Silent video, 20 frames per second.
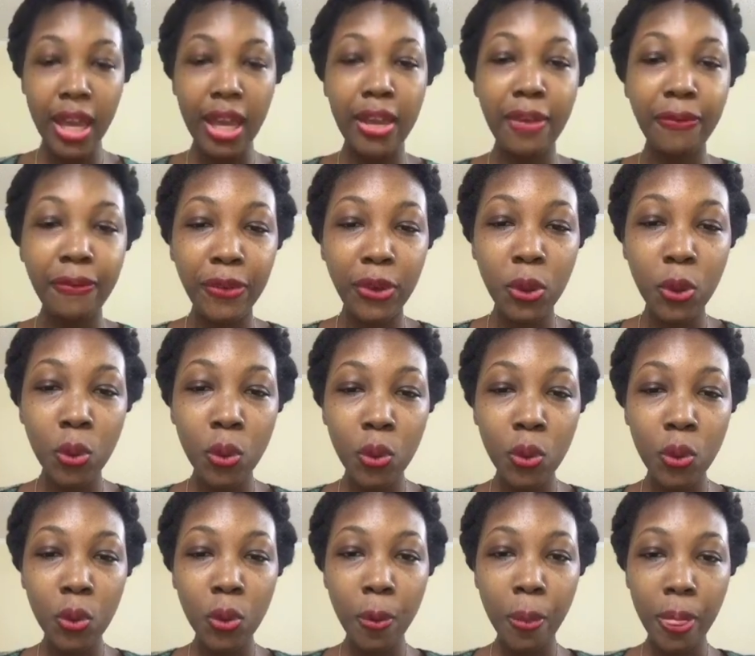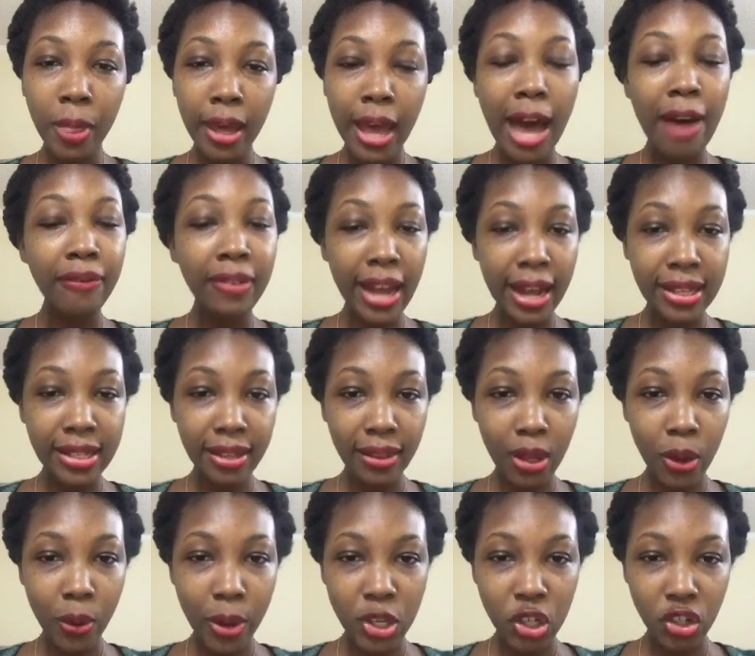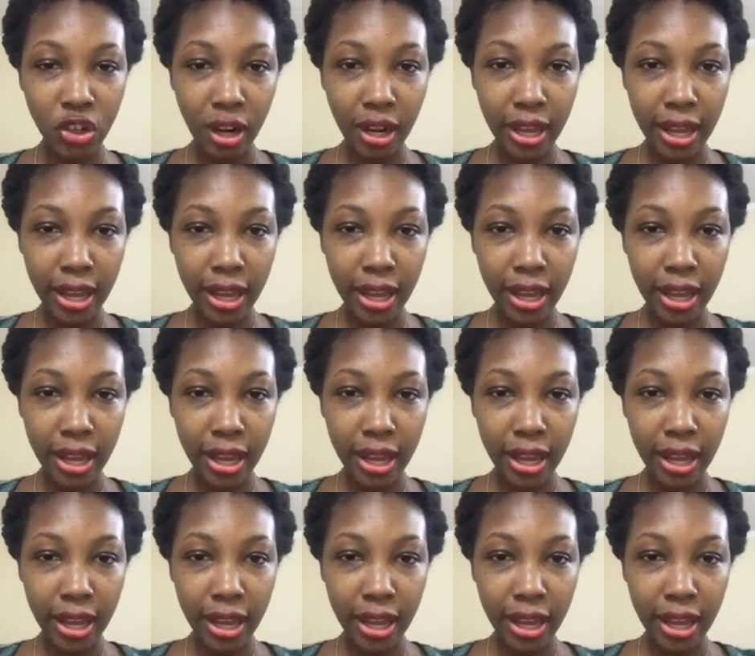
if you haven't answered the question